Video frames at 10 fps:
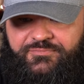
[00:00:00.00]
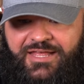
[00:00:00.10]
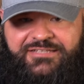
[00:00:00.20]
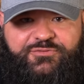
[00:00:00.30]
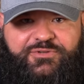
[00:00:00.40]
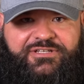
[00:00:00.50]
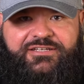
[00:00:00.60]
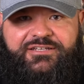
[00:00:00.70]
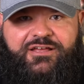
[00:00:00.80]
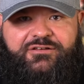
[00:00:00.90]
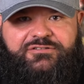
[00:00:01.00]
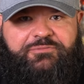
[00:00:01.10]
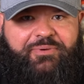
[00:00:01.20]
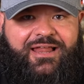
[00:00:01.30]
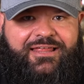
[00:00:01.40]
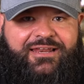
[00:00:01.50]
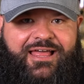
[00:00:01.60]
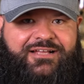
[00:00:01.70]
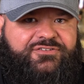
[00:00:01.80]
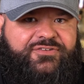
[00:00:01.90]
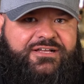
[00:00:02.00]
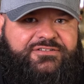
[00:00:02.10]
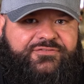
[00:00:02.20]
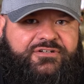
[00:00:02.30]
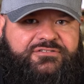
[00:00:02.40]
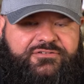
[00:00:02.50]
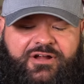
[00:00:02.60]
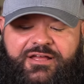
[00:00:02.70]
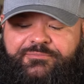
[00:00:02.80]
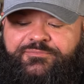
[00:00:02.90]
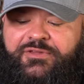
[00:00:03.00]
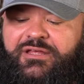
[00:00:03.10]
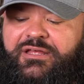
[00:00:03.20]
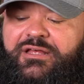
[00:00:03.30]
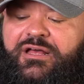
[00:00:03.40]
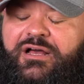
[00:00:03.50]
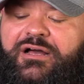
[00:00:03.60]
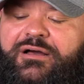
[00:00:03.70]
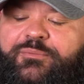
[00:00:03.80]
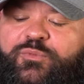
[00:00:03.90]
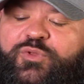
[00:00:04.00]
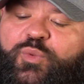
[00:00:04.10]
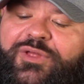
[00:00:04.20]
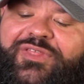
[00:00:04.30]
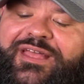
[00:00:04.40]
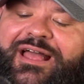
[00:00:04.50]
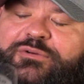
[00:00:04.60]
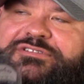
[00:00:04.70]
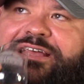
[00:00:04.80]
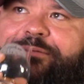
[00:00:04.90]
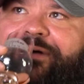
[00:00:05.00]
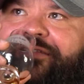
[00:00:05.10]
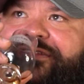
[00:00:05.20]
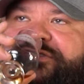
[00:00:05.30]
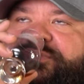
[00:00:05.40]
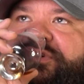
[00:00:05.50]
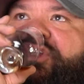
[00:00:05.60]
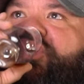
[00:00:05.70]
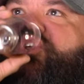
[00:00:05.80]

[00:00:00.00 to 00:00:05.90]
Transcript: has a really good nose and the palate lacks, or vice versa, right? The one thing I will say about this one,